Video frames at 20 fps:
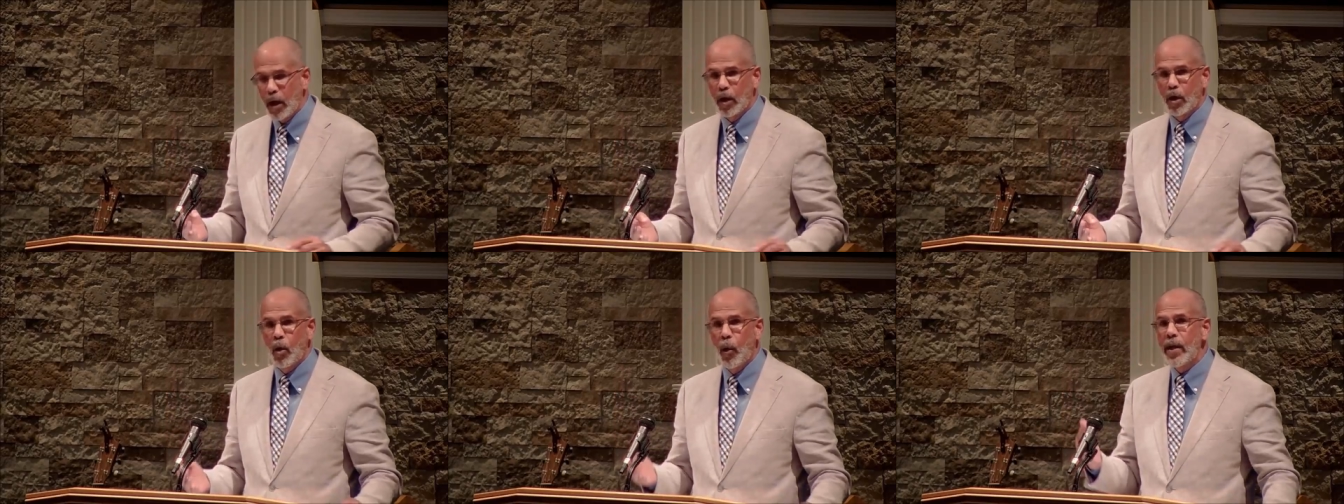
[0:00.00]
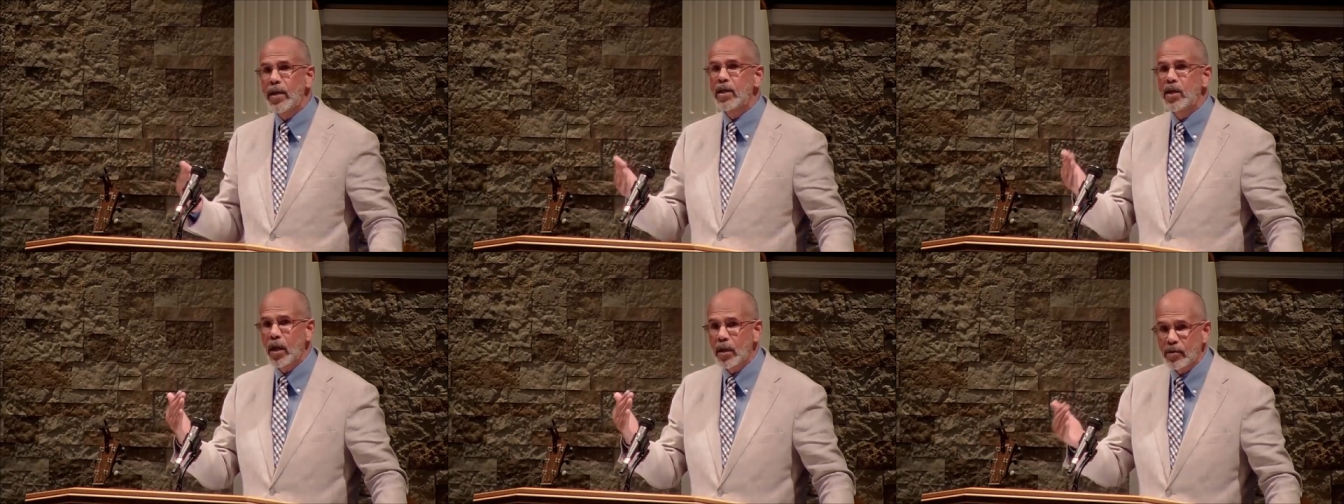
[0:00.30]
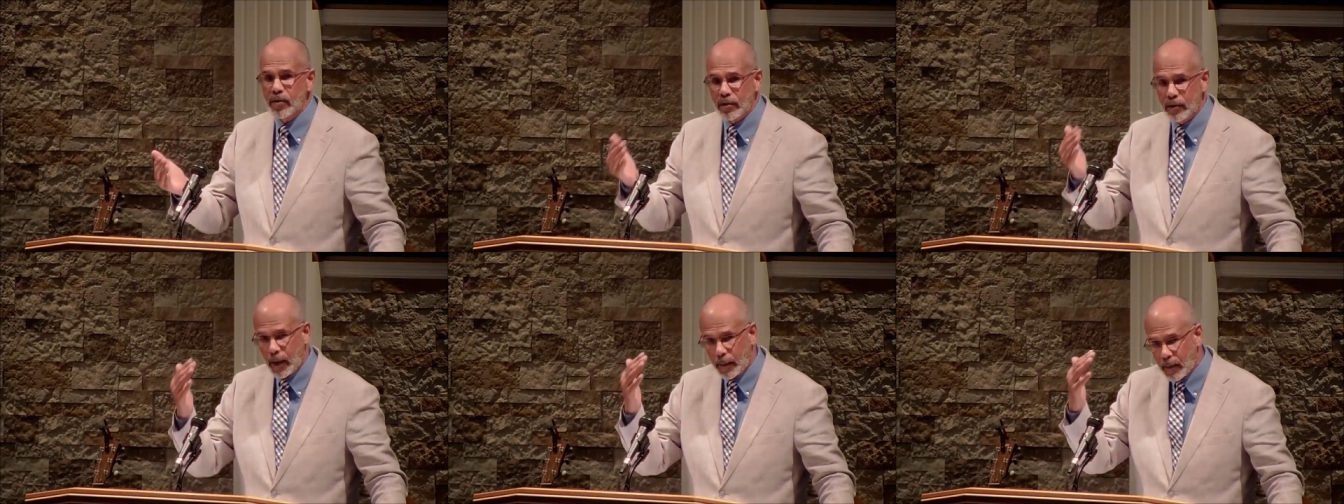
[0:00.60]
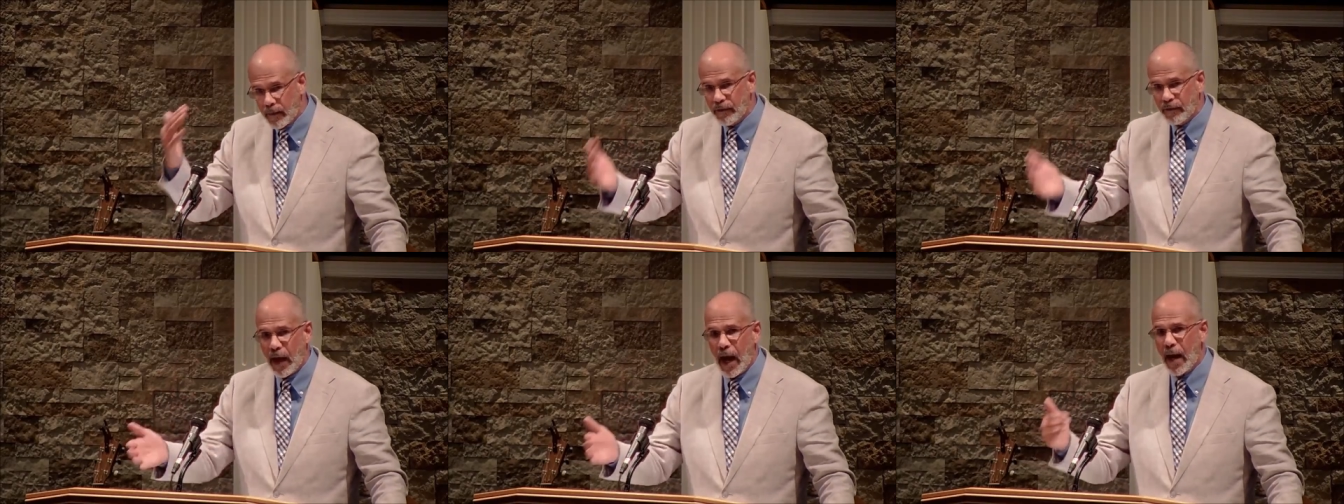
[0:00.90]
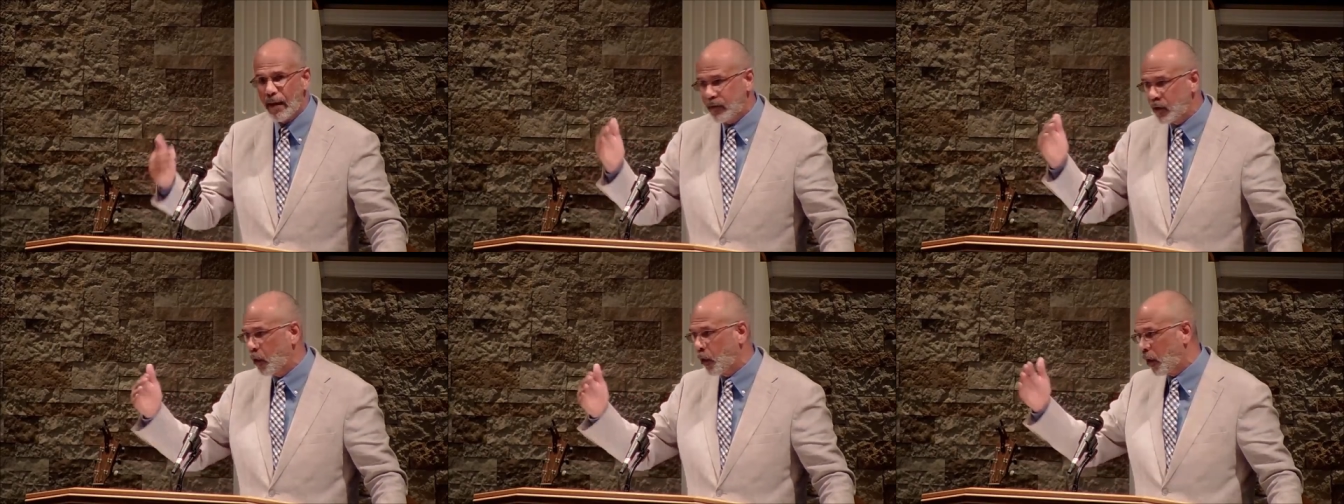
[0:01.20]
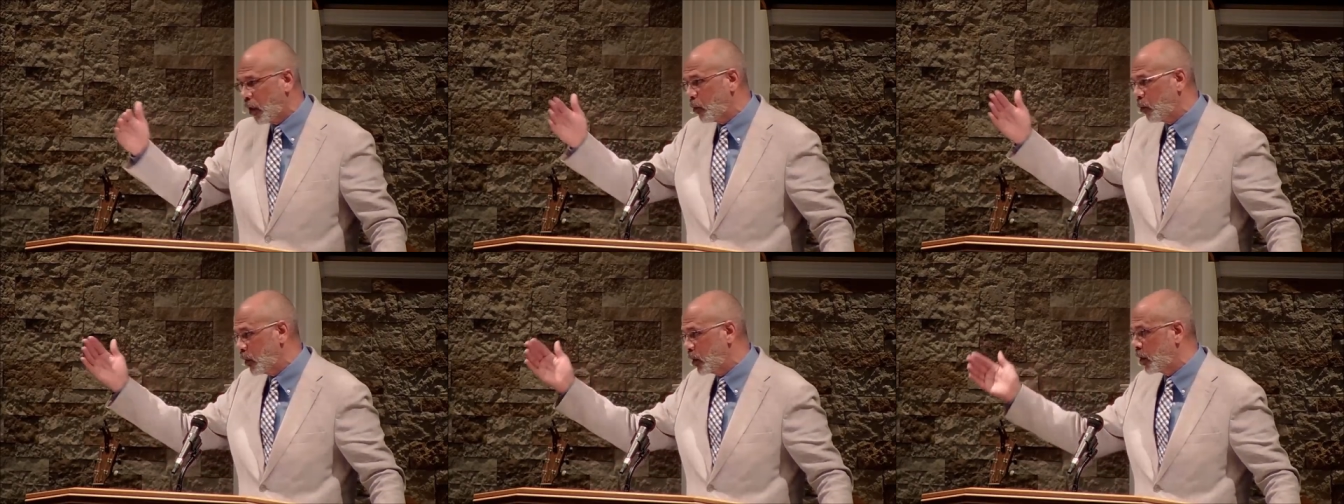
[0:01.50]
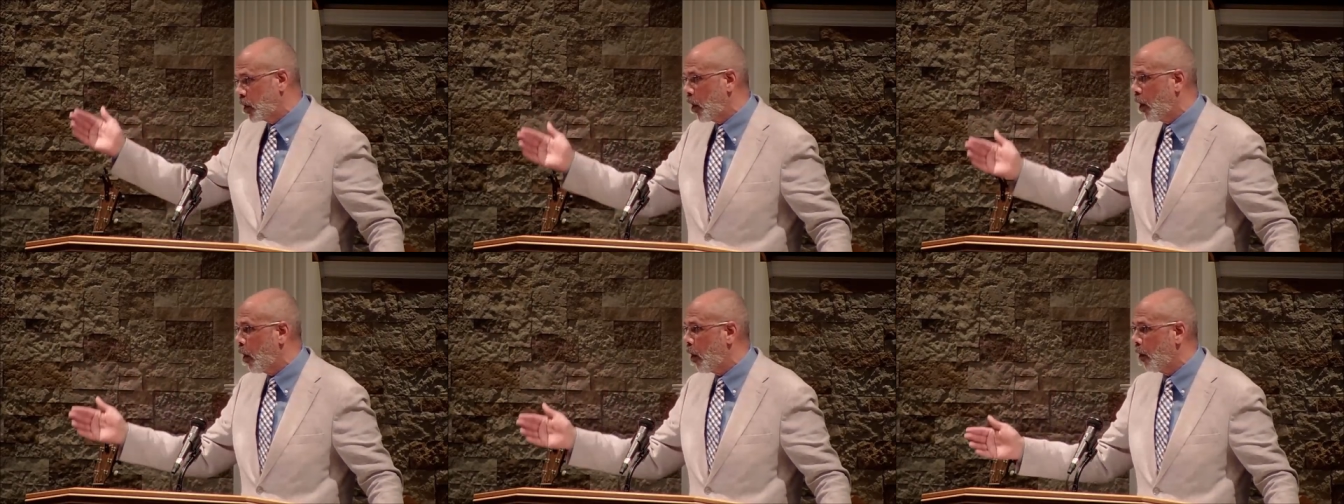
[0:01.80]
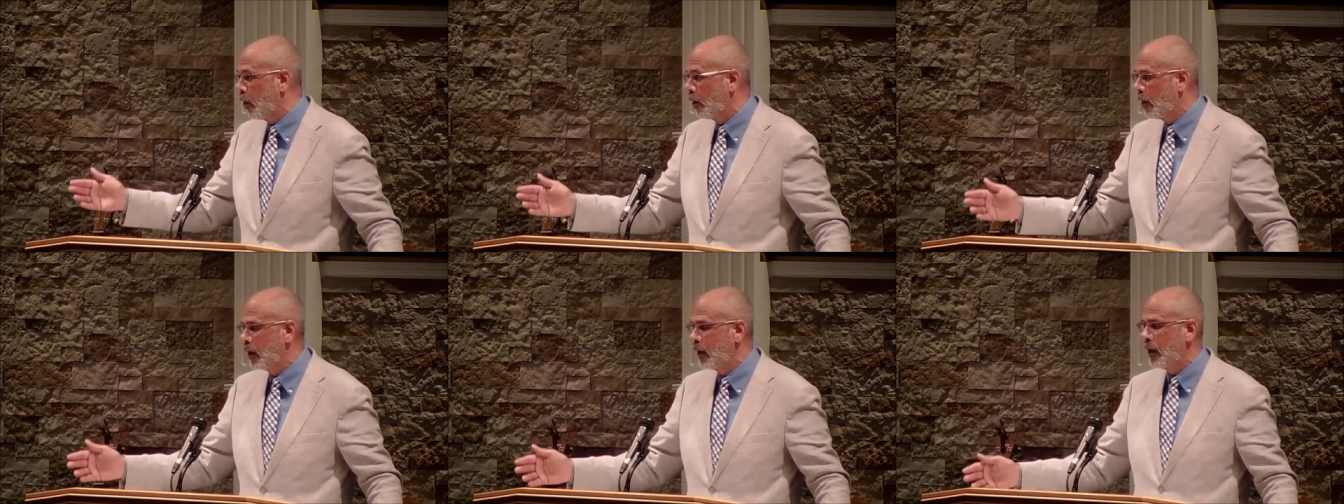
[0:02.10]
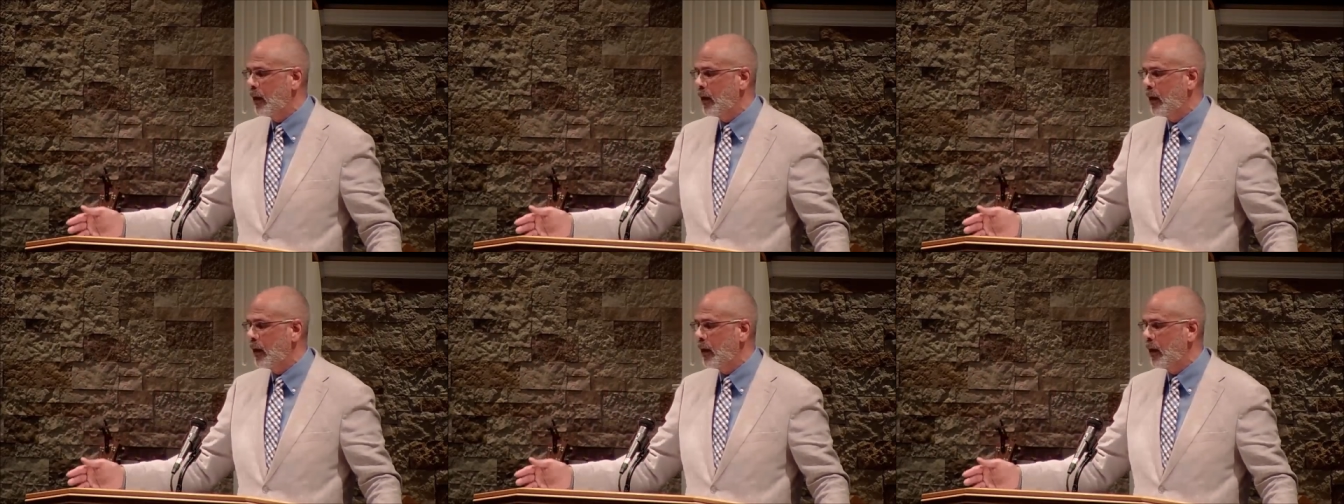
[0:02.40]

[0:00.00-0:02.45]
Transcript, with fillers: Quintus, number five, and on it would go.